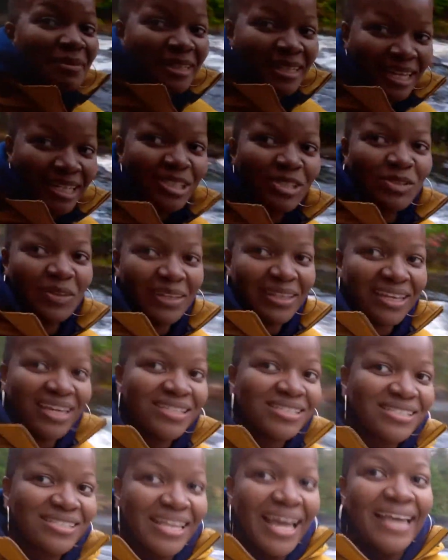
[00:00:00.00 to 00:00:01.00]
literally
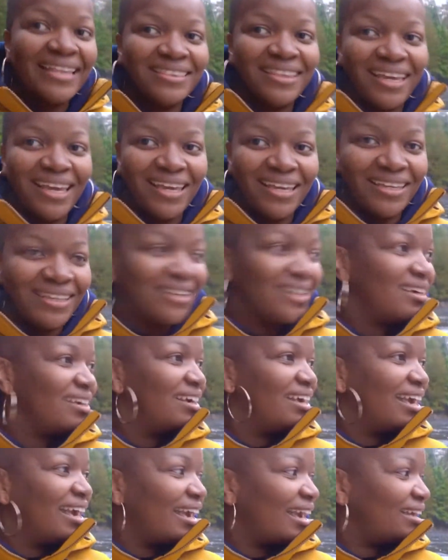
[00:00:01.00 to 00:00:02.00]
standing
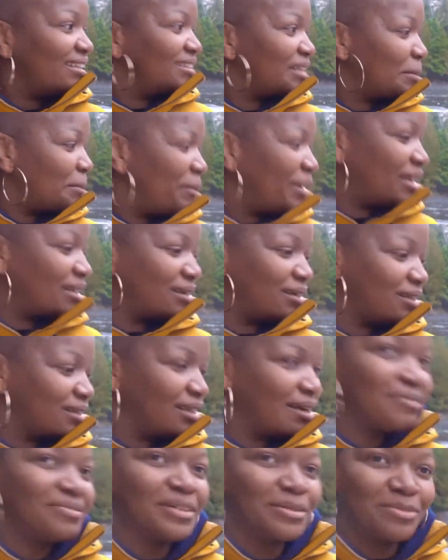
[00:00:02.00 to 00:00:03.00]
in the middle
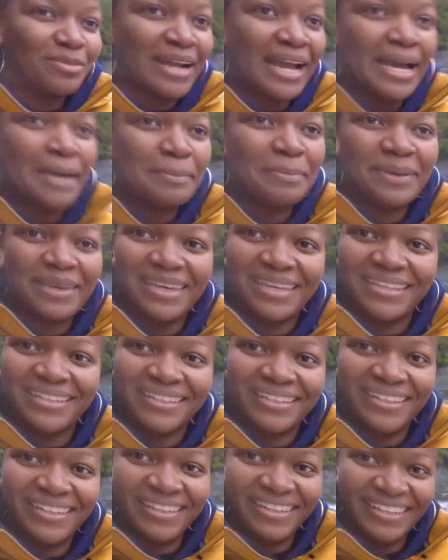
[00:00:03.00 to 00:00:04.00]
of a rapid.
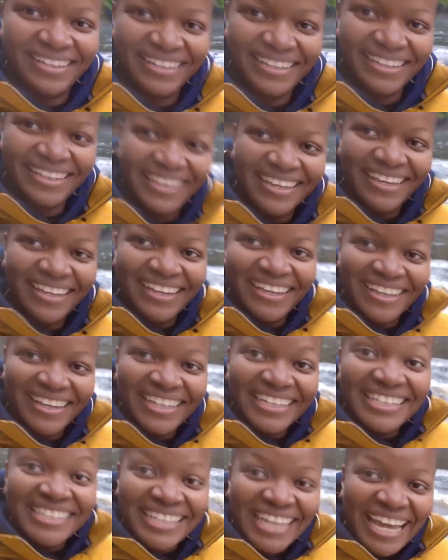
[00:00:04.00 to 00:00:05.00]

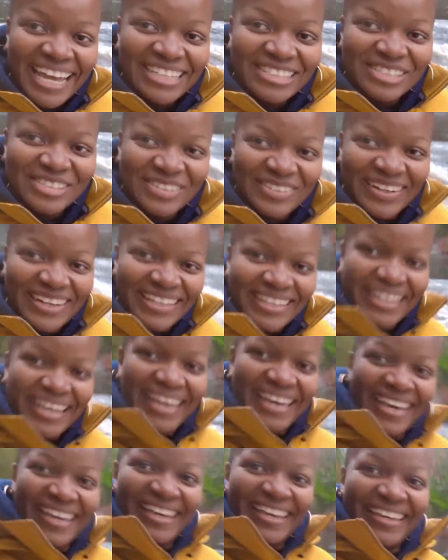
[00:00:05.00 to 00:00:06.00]

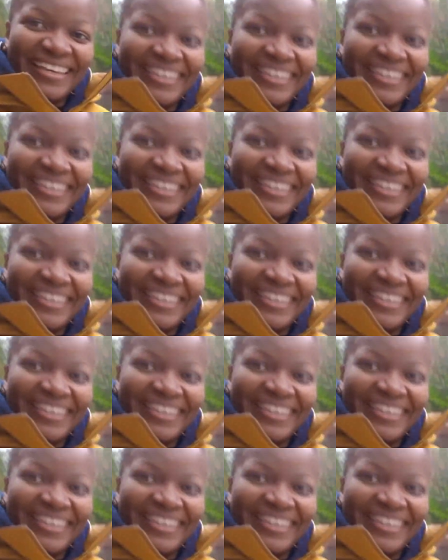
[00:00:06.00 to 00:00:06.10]
Literally.